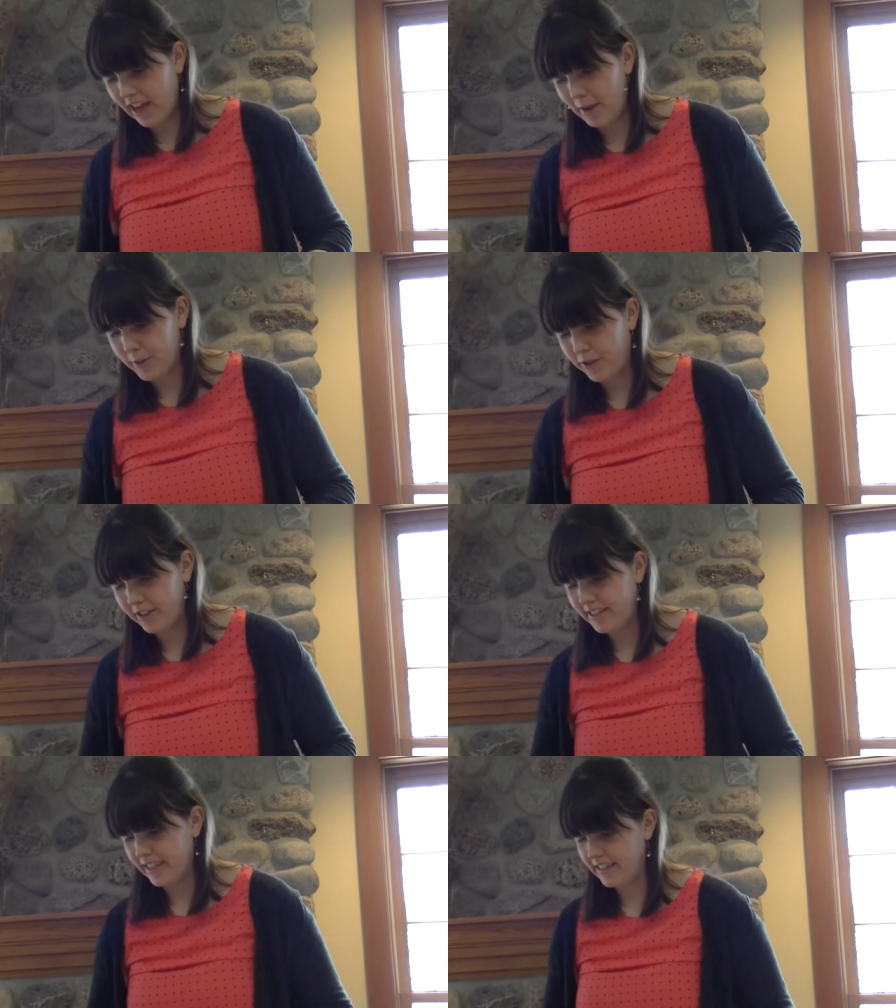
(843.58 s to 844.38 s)
the Common
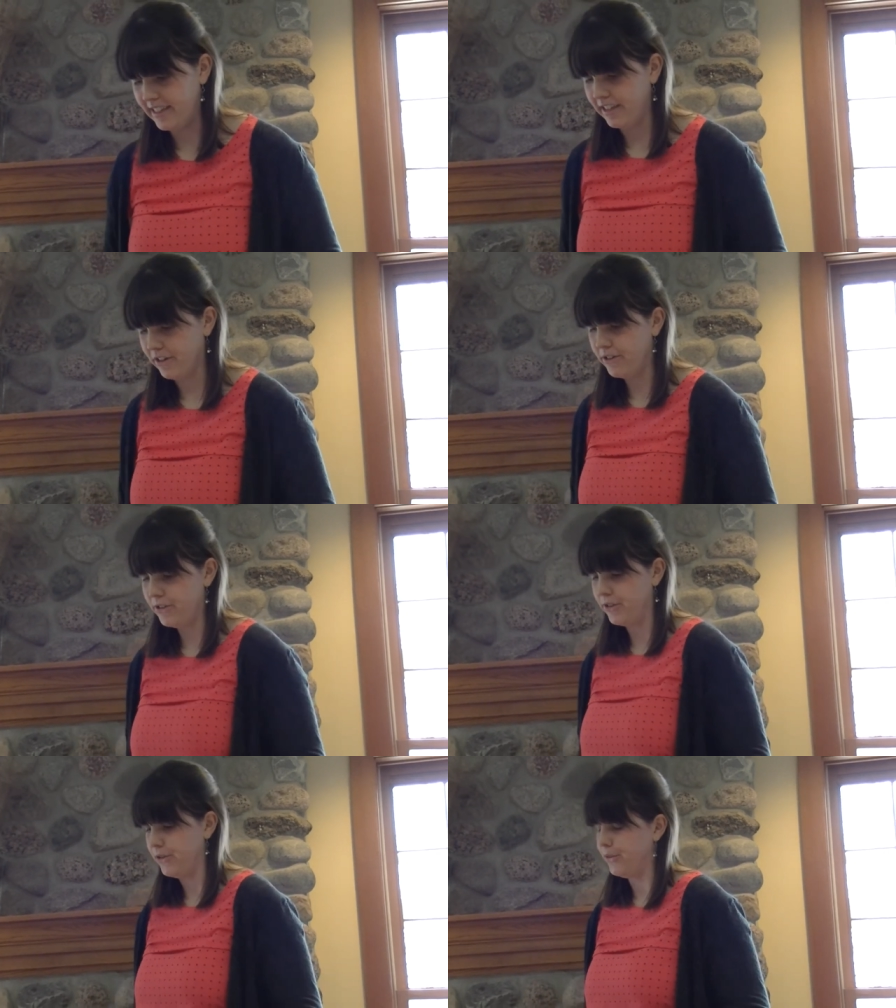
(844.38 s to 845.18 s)
Core state standards
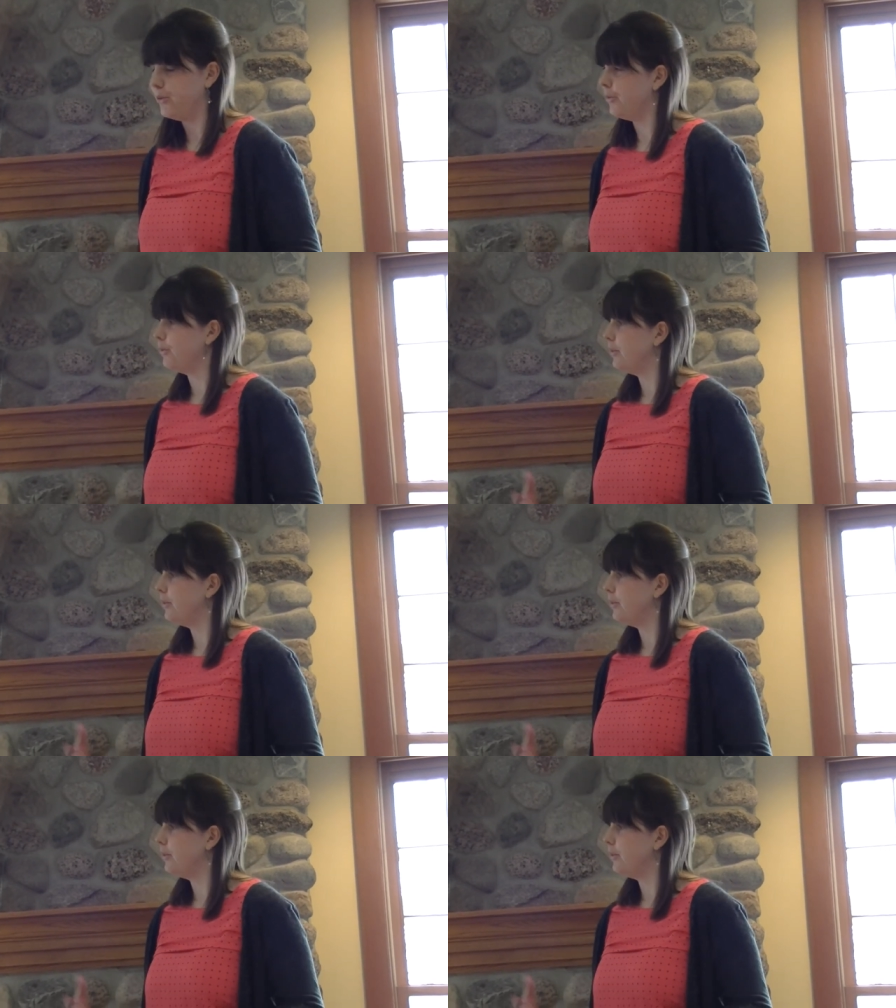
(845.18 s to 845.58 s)
to